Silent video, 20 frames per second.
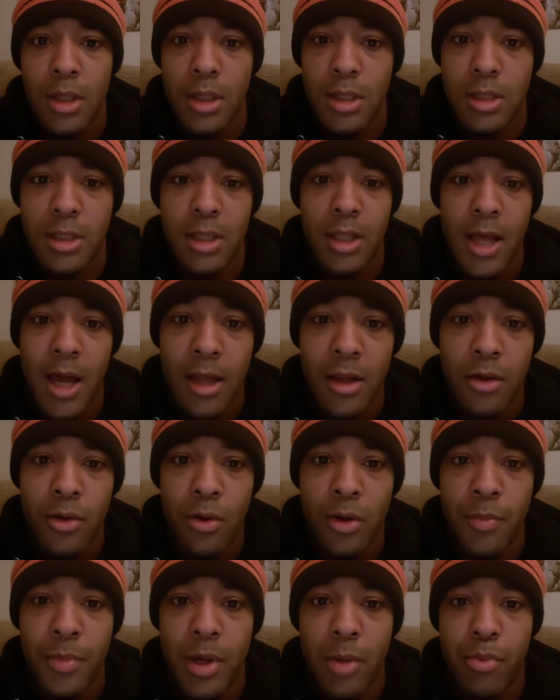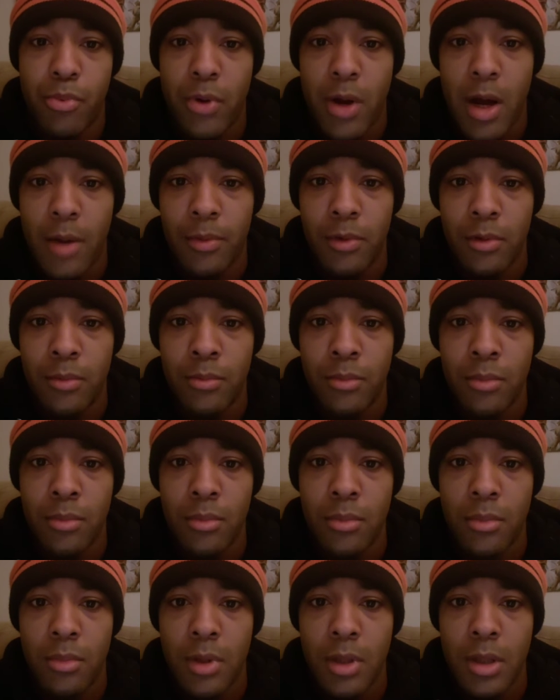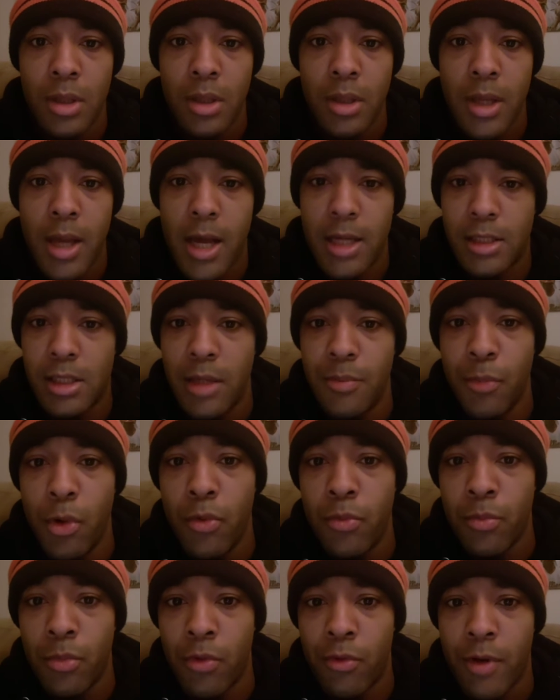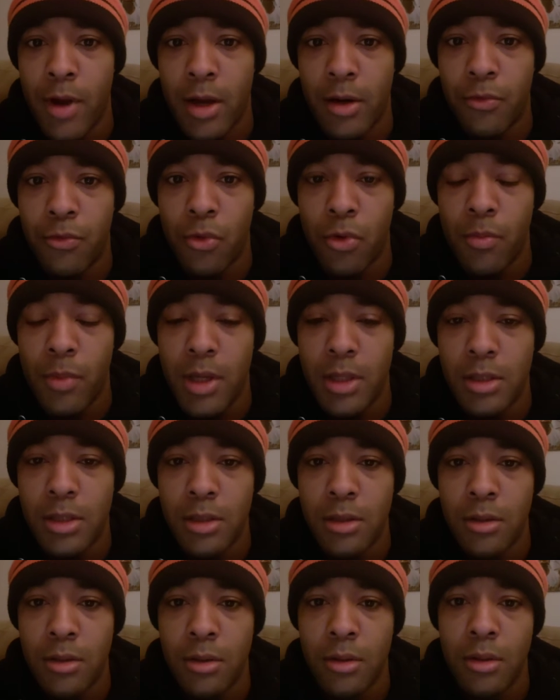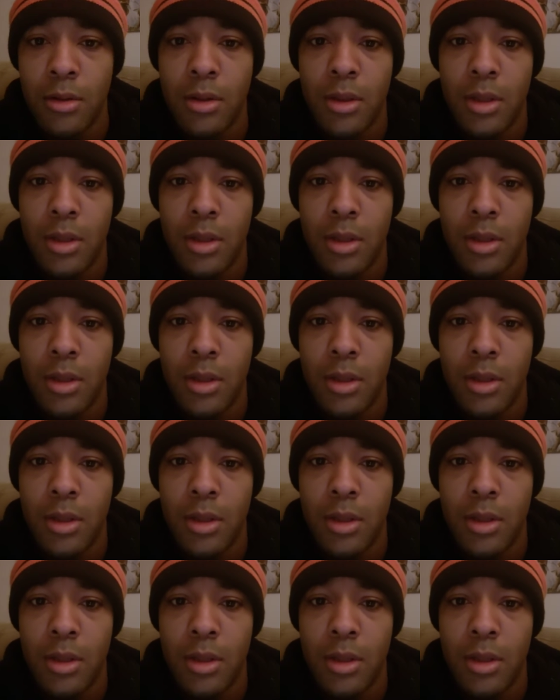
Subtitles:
Is Clowney going to be a problem as they move him around the formation?